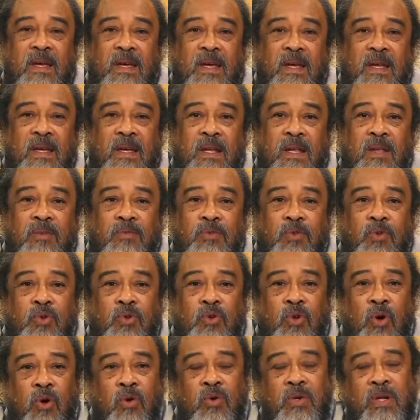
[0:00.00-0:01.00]
And if you
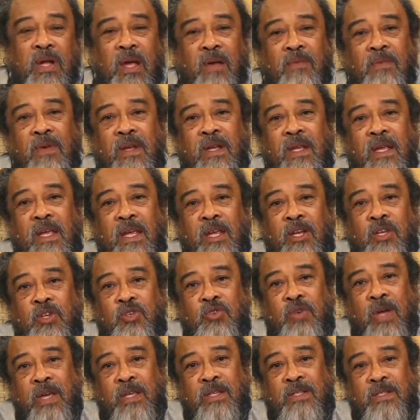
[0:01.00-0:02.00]
don't have any
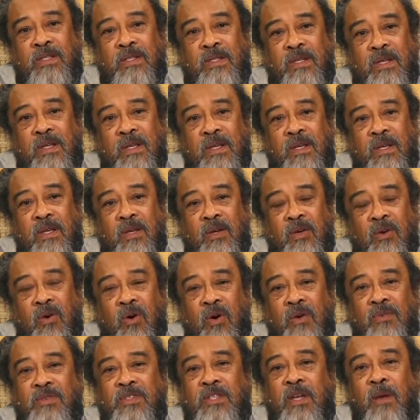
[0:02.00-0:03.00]
interest,
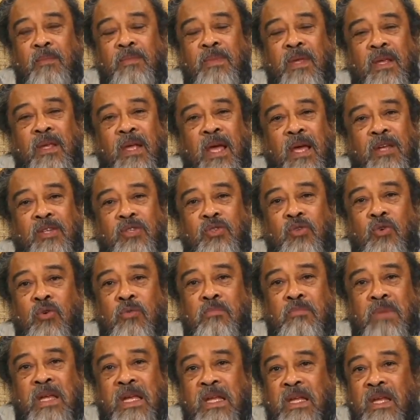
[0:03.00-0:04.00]
or if something has
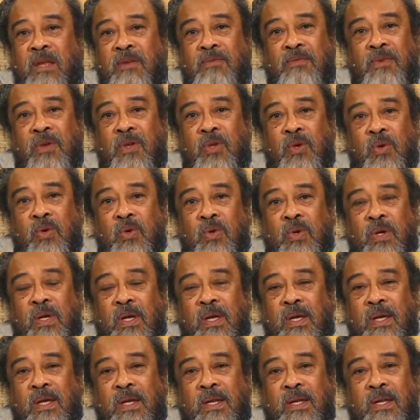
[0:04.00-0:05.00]
no meaning for you,
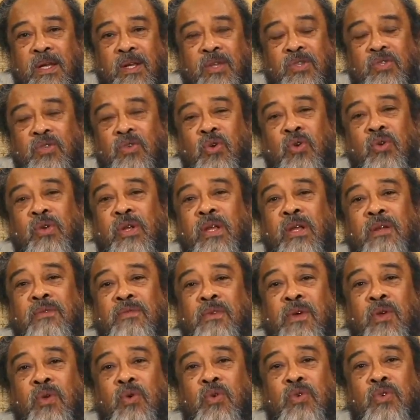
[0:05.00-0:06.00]
there's no need
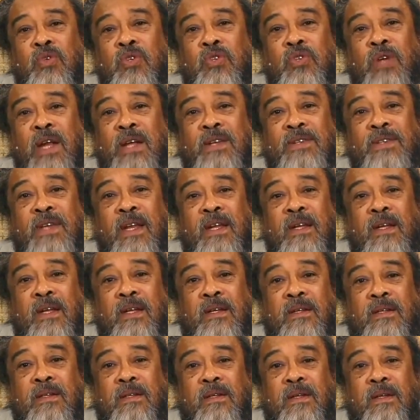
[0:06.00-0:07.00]
for you to transcend
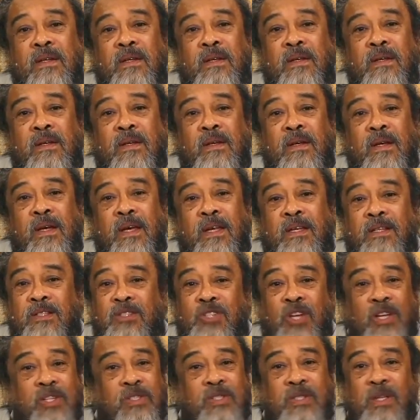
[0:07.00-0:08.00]
it. It
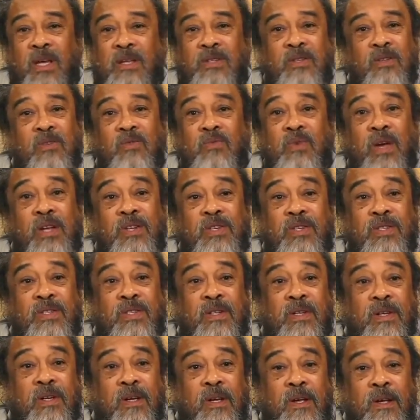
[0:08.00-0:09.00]
just doesn't
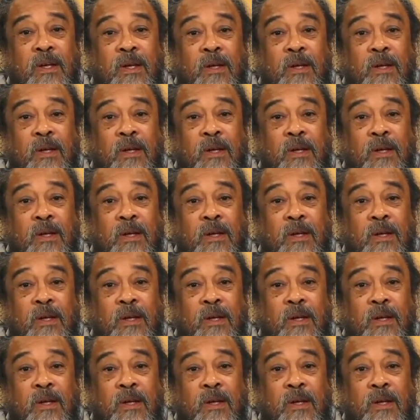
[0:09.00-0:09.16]
register.